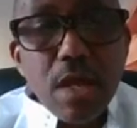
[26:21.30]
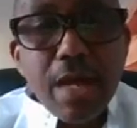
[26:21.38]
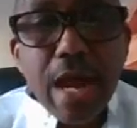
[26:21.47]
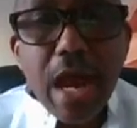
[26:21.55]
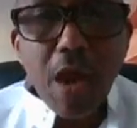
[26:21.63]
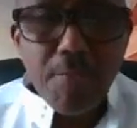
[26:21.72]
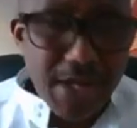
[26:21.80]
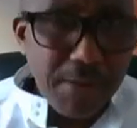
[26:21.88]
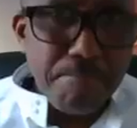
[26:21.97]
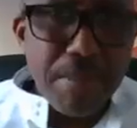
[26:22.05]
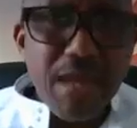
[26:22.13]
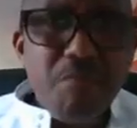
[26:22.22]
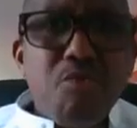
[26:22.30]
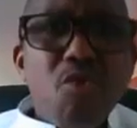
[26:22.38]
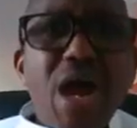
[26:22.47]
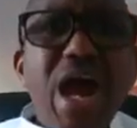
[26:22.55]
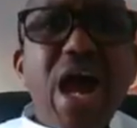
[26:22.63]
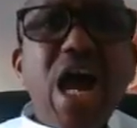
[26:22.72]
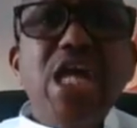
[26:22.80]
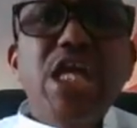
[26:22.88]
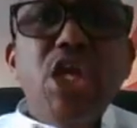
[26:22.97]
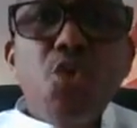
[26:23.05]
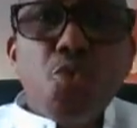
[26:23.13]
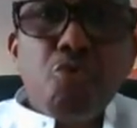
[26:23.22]
How many people are
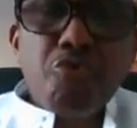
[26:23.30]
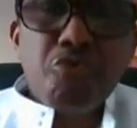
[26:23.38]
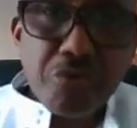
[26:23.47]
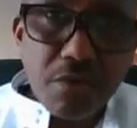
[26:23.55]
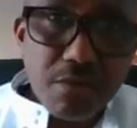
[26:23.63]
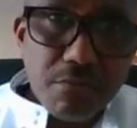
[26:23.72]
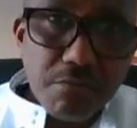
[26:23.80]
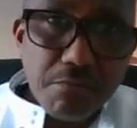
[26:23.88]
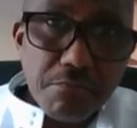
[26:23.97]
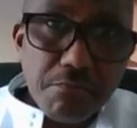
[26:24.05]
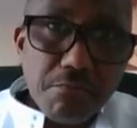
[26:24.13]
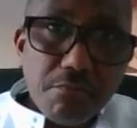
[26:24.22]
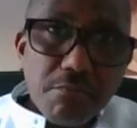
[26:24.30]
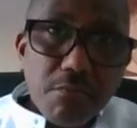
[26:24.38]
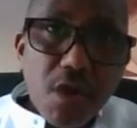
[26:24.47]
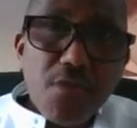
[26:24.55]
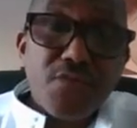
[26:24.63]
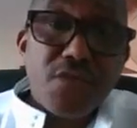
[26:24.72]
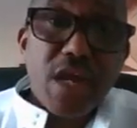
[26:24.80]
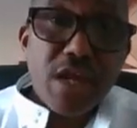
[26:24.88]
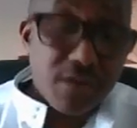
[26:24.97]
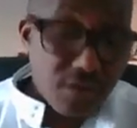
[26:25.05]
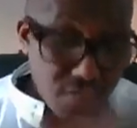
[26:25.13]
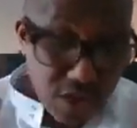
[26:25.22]
accused of
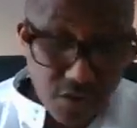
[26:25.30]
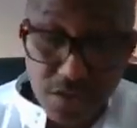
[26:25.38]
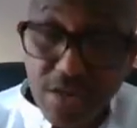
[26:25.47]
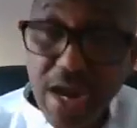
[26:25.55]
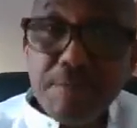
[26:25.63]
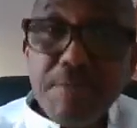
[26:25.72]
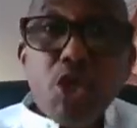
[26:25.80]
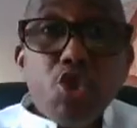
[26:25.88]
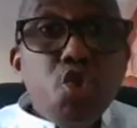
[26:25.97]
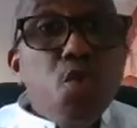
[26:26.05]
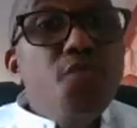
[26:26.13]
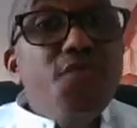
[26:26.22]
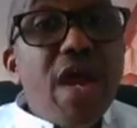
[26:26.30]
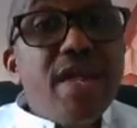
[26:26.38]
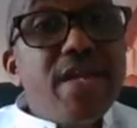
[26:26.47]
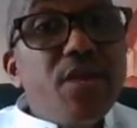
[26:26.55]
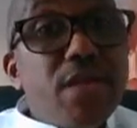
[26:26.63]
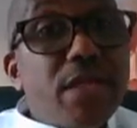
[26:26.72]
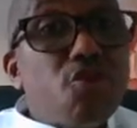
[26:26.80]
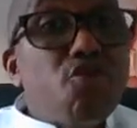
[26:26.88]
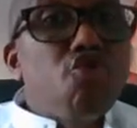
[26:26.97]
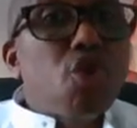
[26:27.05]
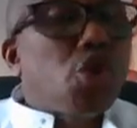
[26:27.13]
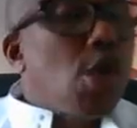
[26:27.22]
grave crime? You will find out that
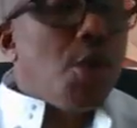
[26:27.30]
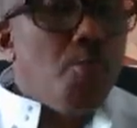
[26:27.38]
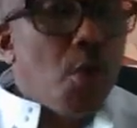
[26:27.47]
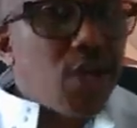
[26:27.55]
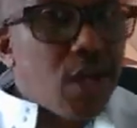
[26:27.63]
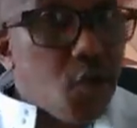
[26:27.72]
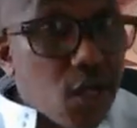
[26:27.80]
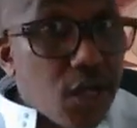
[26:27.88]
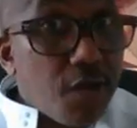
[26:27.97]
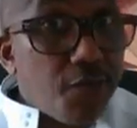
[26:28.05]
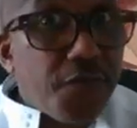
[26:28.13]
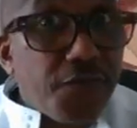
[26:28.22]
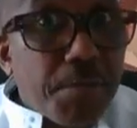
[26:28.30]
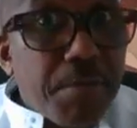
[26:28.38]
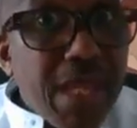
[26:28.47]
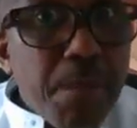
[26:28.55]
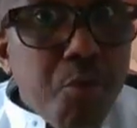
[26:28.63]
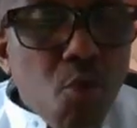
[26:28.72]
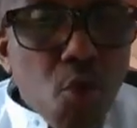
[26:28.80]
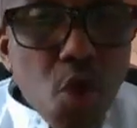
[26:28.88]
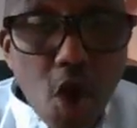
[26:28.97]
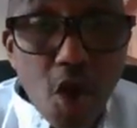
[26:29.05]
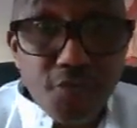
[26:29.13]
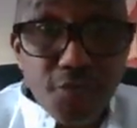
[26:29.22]
it's not more than 150 people
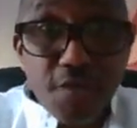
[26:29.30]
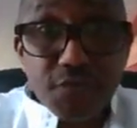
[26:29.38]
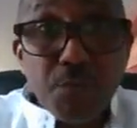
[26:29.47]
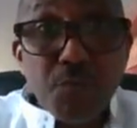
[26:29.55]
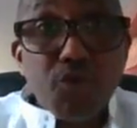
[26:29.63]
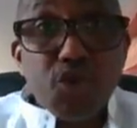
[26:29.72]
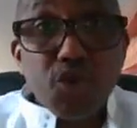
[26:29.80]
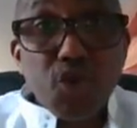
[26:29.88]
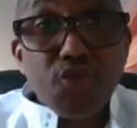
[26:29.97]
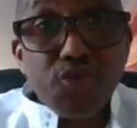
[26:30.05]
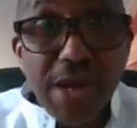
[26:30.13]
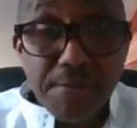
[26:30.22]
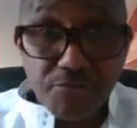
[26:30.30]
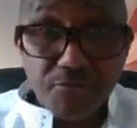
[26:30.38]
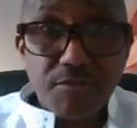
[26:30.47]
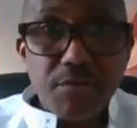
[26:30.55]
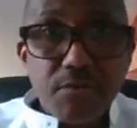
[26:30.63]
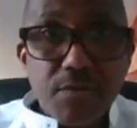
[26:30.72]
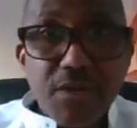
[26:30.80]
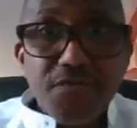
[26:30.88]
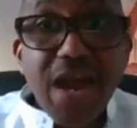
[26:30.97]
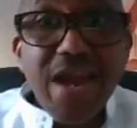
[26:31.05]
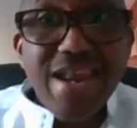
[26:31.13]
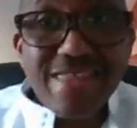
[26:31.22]
of the most serious crimes.
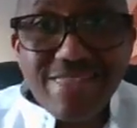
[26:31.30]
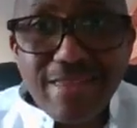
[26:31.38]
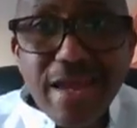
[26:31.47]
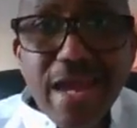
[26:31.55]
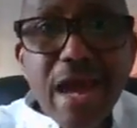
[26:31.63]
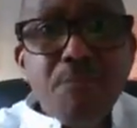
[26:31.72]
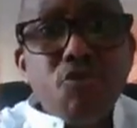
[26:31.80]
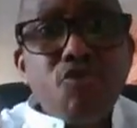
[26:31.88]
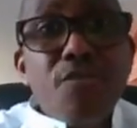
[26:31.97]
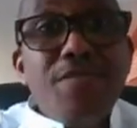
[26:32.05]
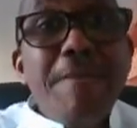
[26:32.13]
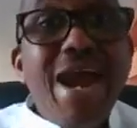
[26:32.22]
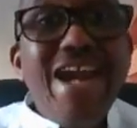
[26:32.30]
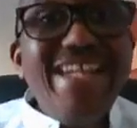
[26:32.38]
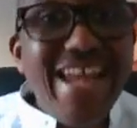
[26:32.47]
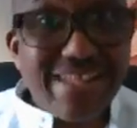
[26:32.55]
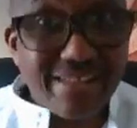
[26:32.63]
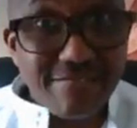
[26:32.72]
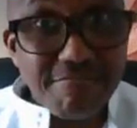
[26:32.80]
Far less. And most of them are dead.